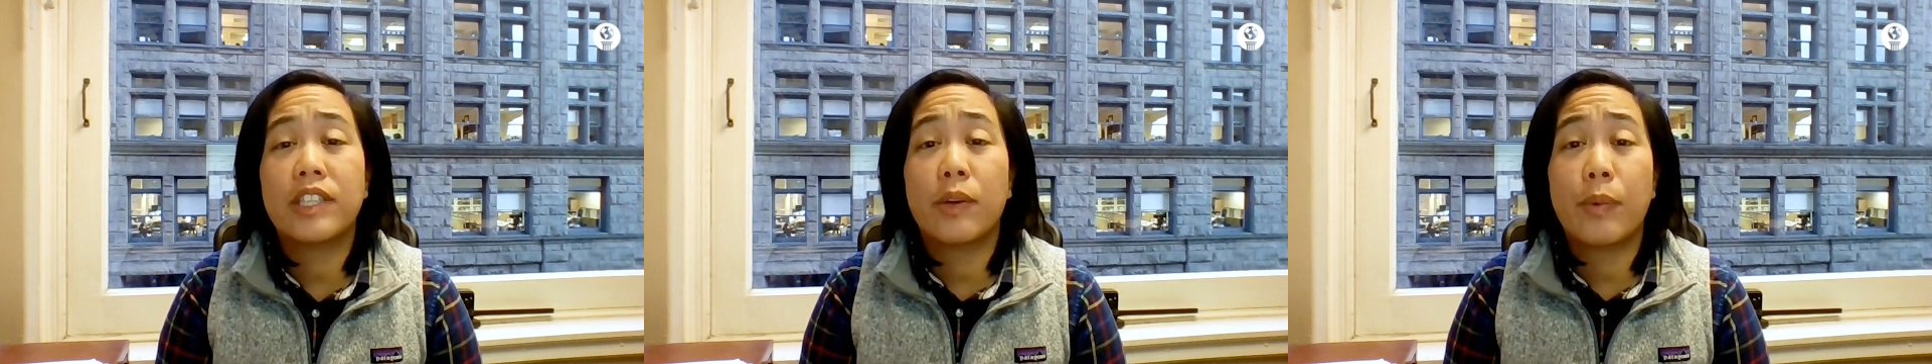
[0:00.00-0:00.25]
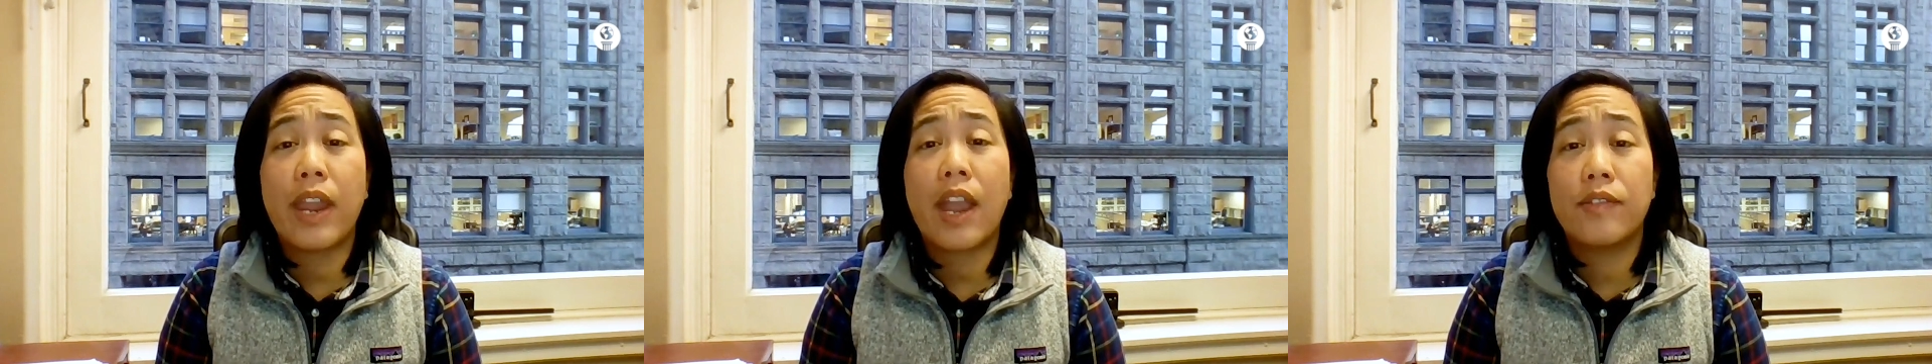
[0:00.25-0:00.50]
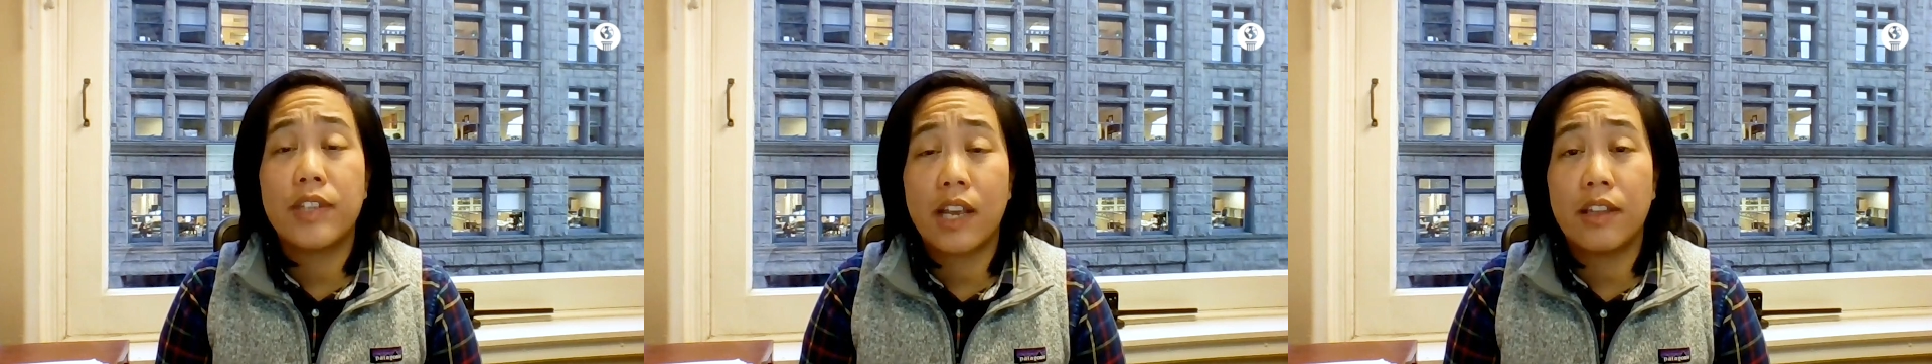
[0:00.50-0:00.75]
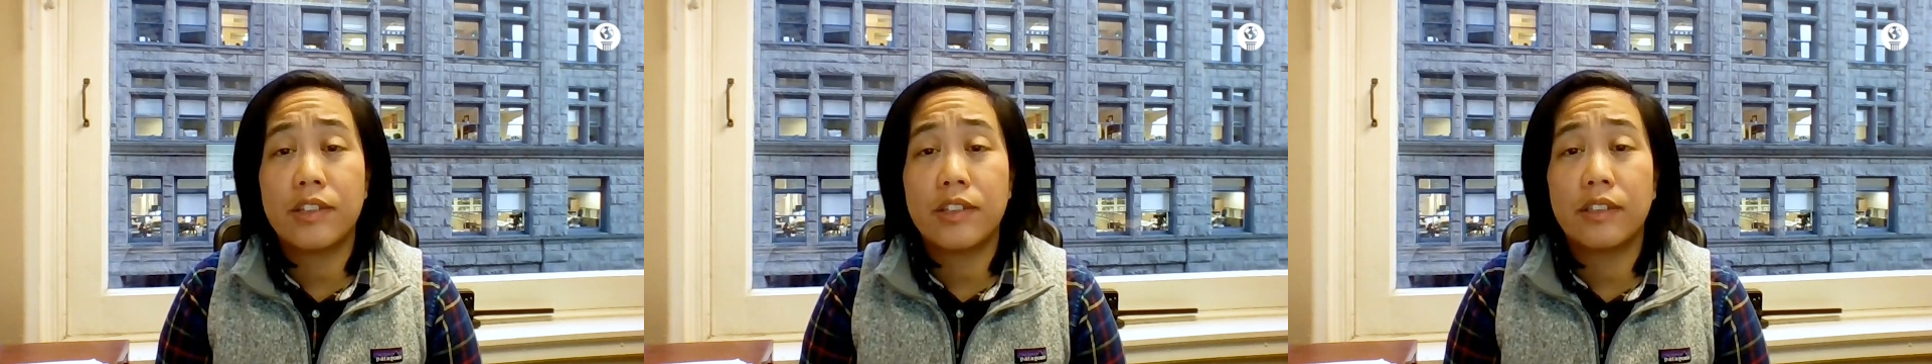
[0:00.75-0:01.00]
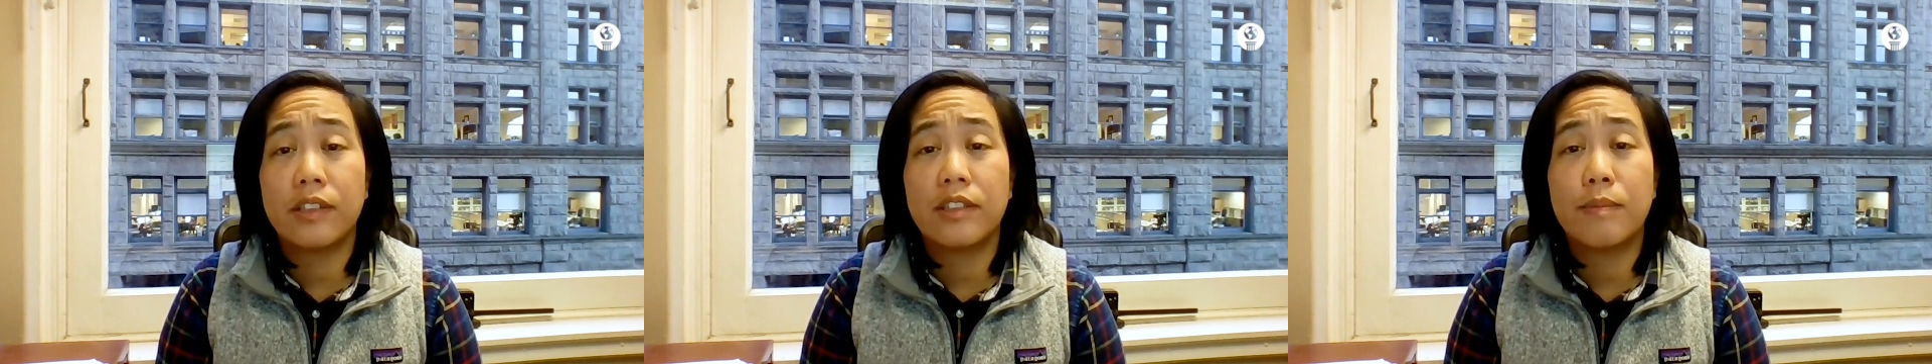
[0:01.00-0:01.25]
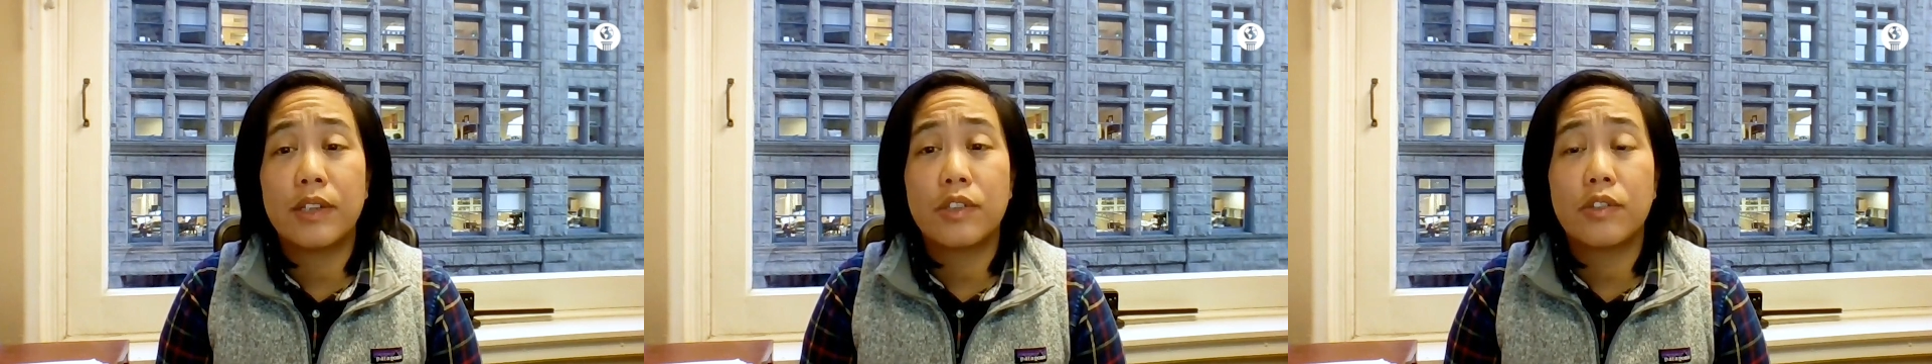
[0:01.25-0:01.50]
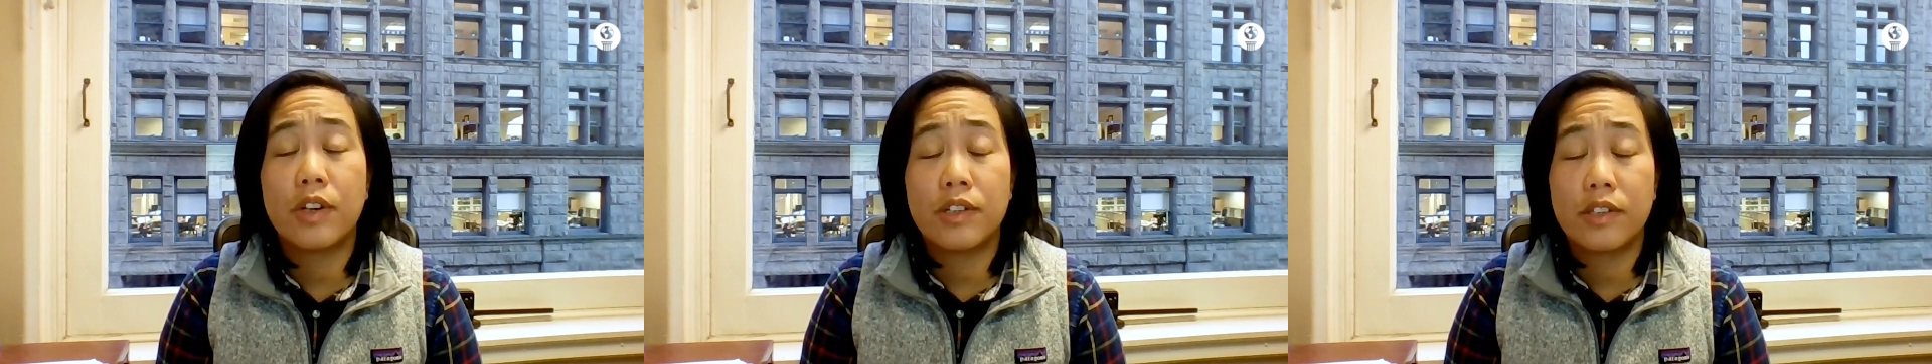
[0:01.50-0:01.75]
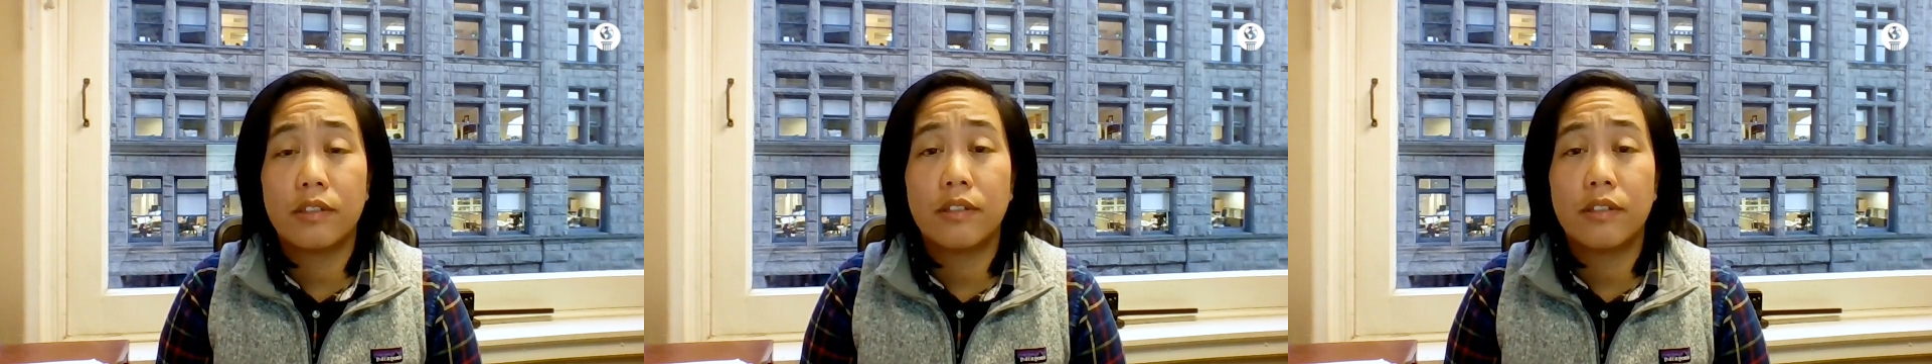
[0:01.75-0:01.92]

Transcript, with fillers: that we have challenging this administration.